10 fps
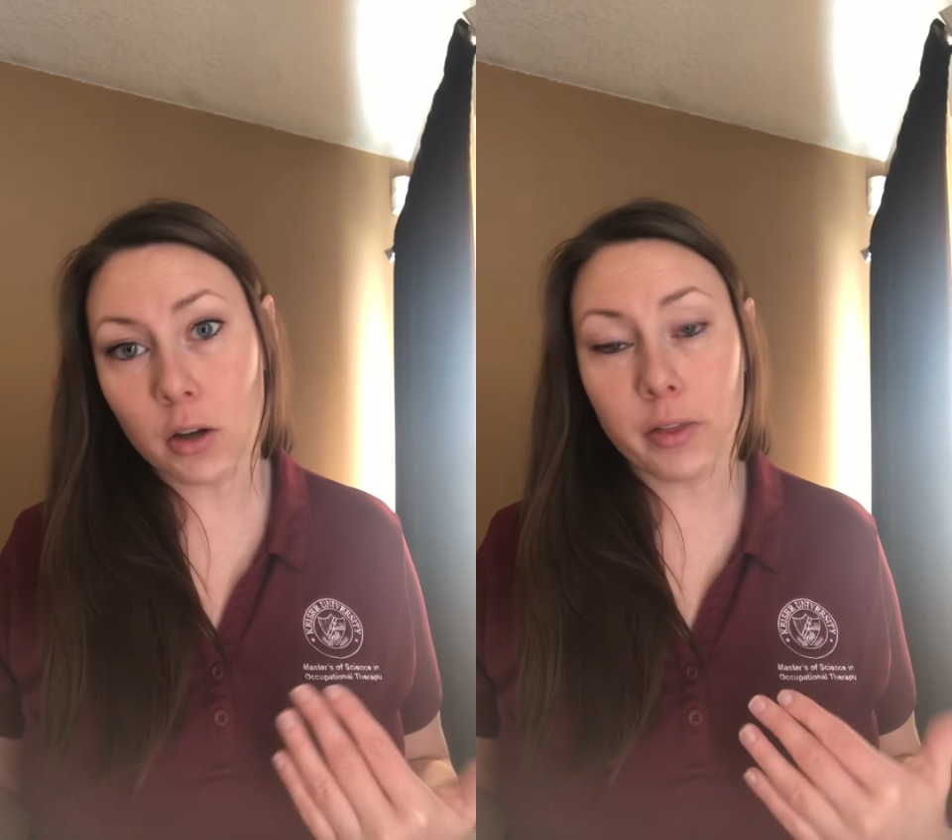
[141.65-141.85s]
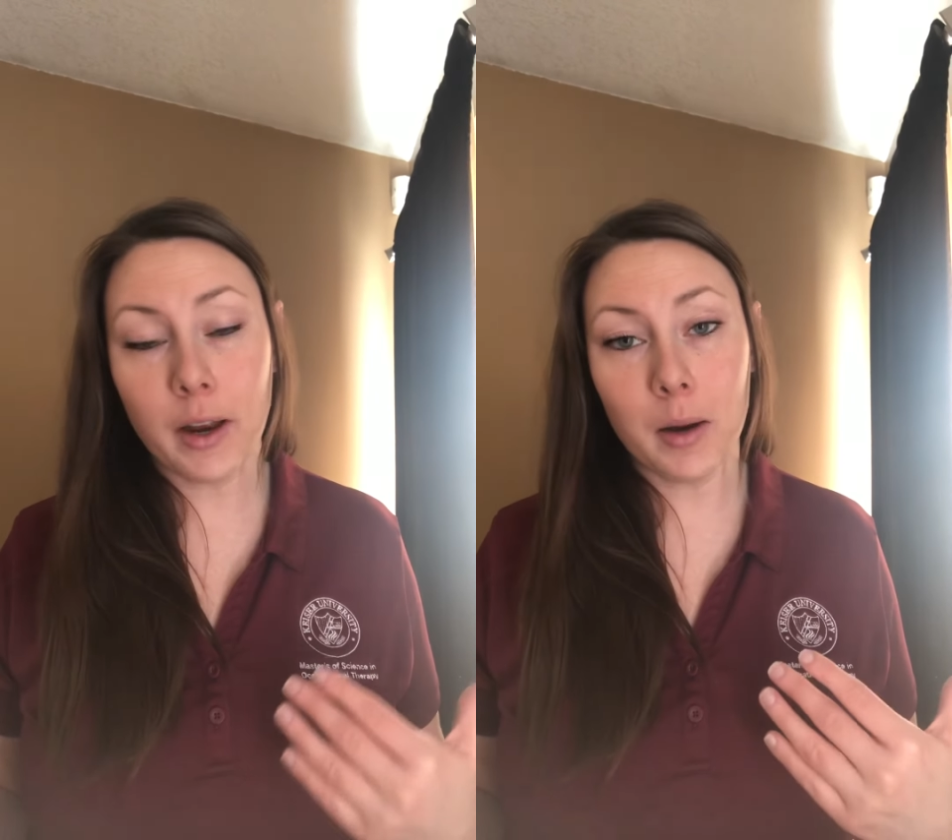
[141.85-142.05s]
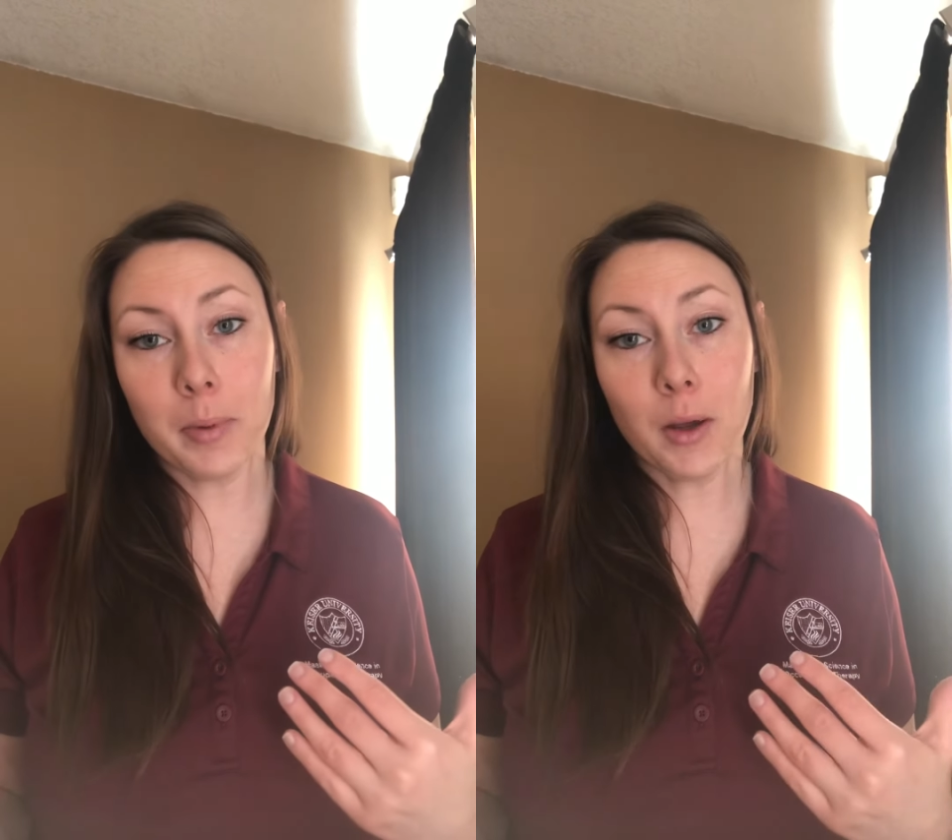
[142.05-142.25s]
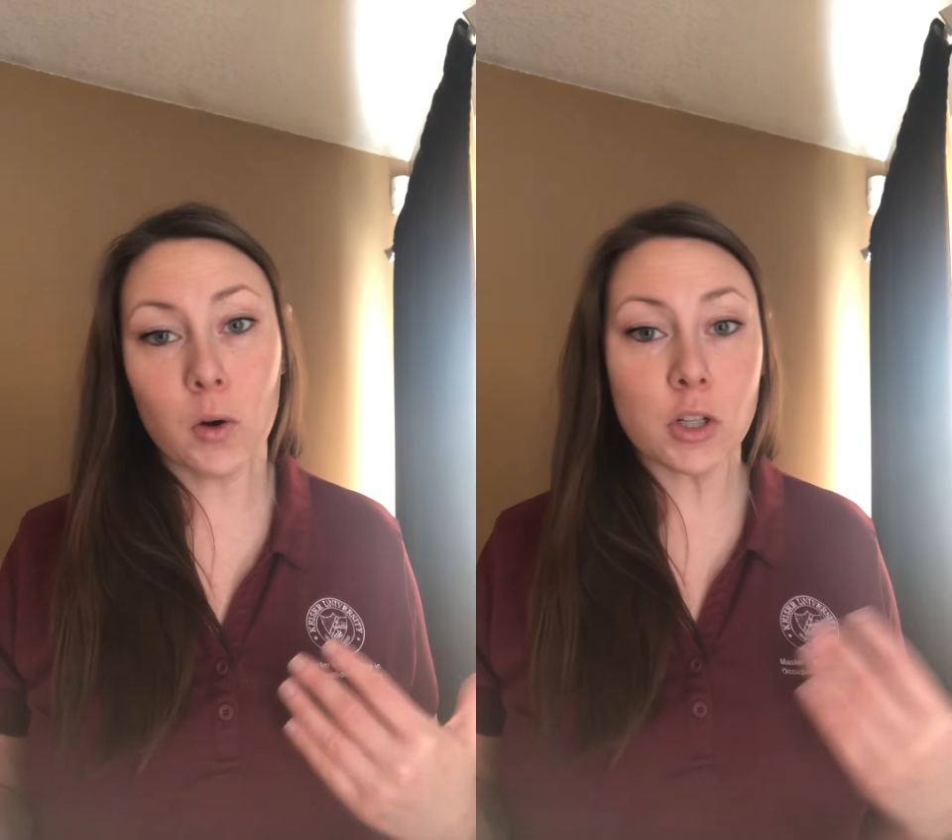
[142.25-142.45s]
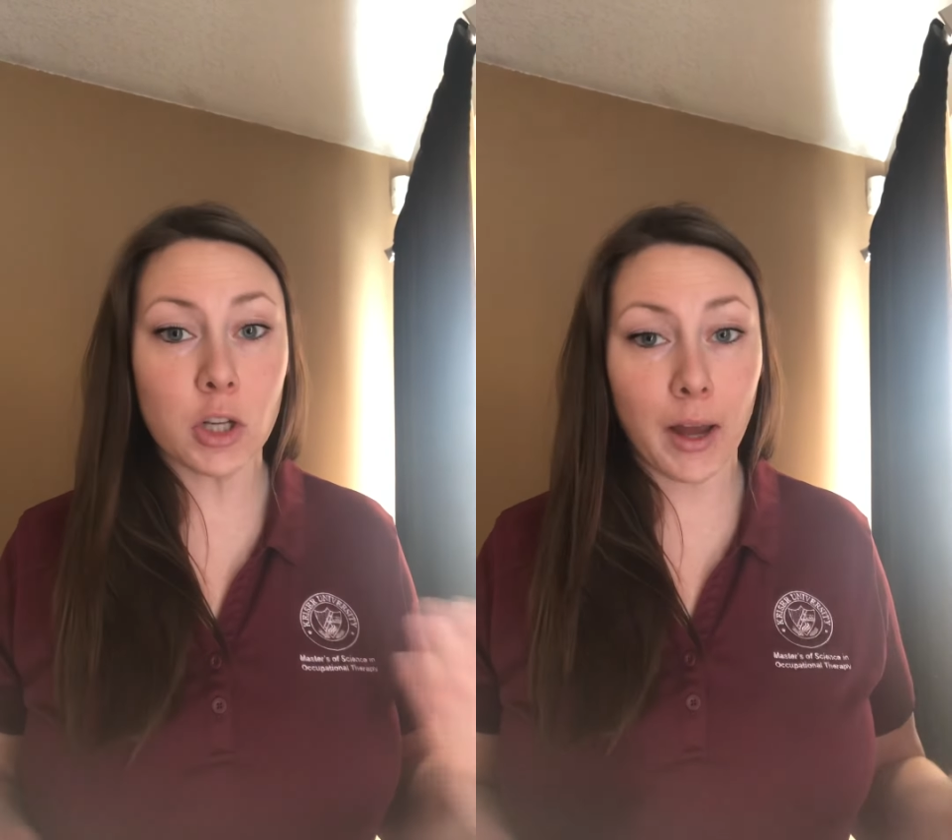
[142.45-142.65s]
therapy
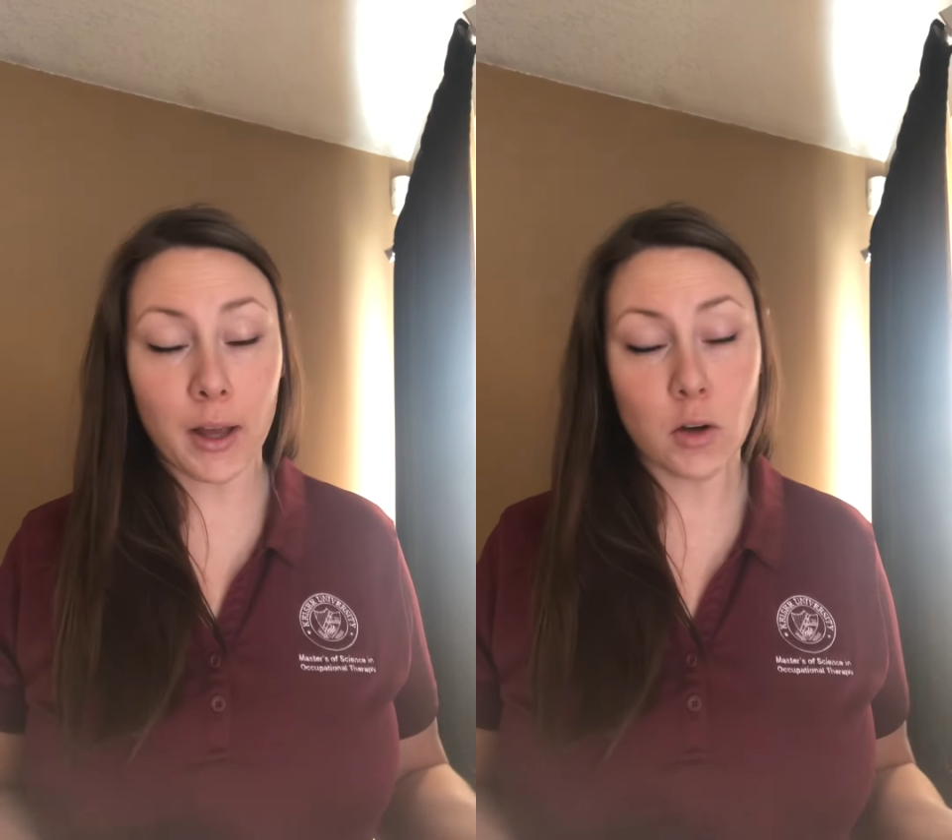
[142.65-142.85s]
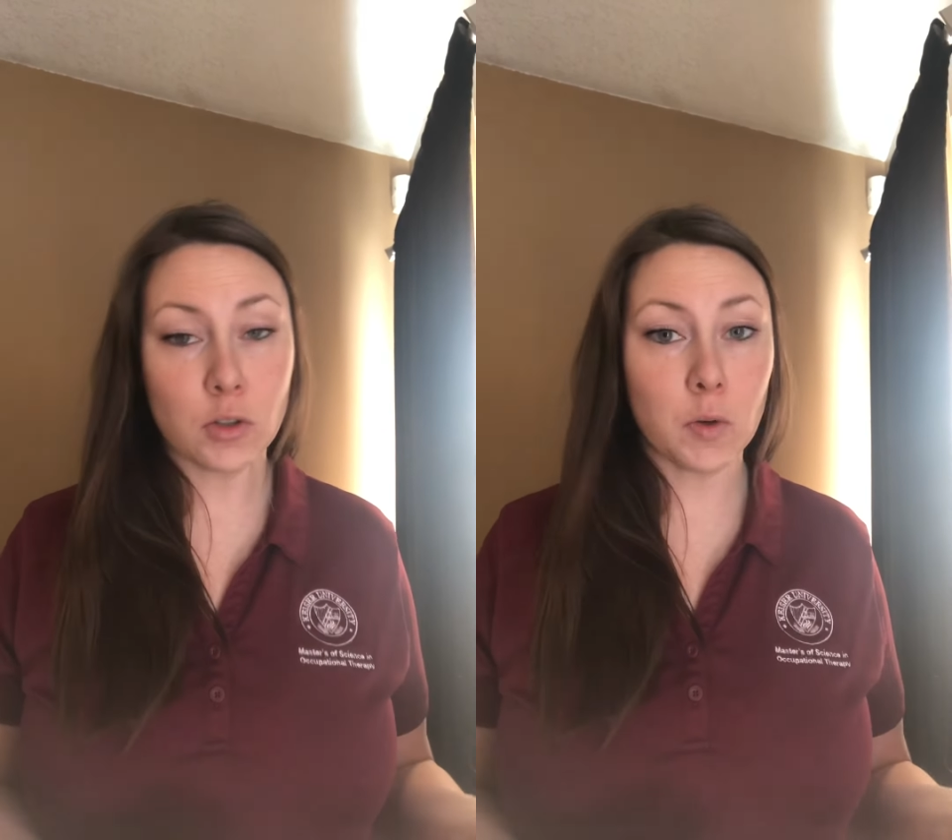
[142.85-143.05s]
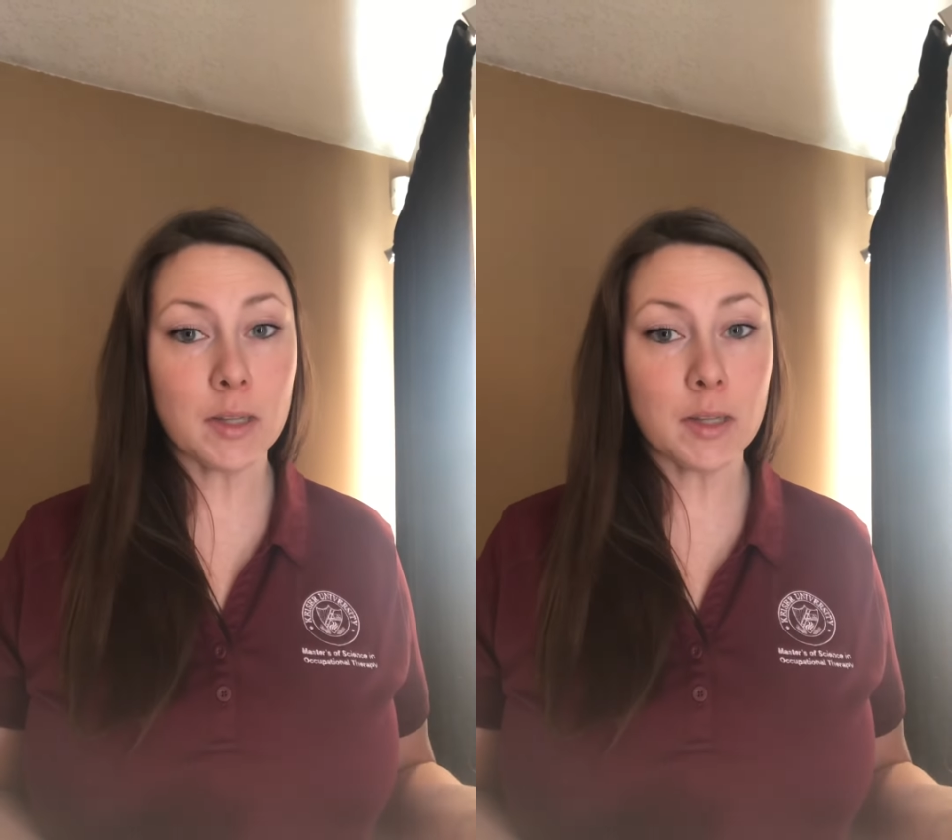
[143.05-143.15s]
or should I go to a